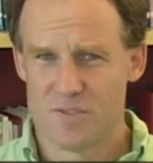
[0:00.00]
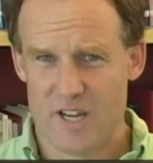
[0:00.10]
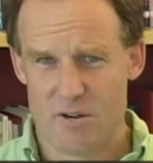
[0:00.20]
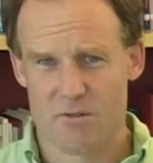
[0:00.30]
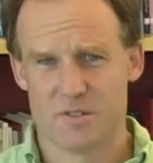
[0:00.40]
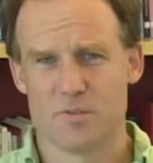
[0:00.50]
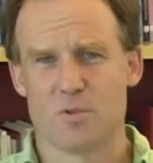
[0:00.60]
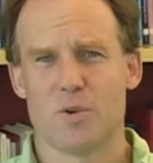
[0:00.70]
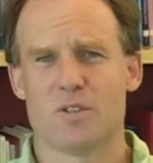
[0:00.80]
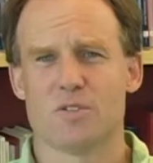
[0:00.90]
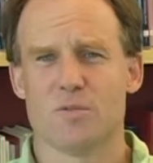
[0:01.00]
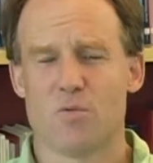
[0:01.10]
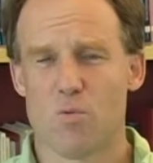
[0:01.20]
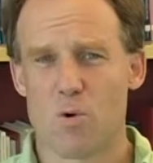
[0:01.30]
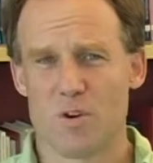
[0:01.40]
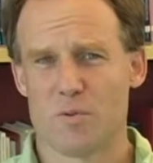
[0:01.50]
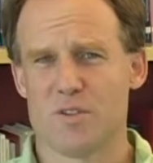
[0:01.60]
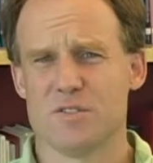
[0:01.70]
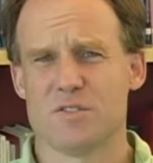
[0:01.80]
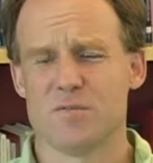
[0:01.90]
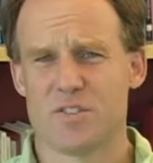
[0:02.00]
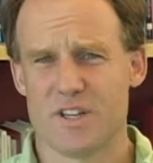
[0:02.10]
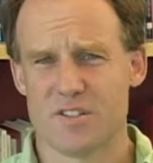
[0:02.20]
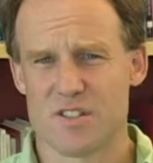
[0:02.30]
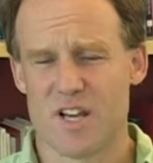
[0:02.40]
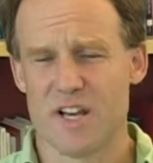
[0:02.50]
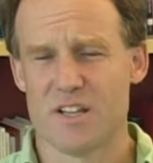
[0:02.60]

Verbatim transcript: terrorism, questions of war, questions of genocide.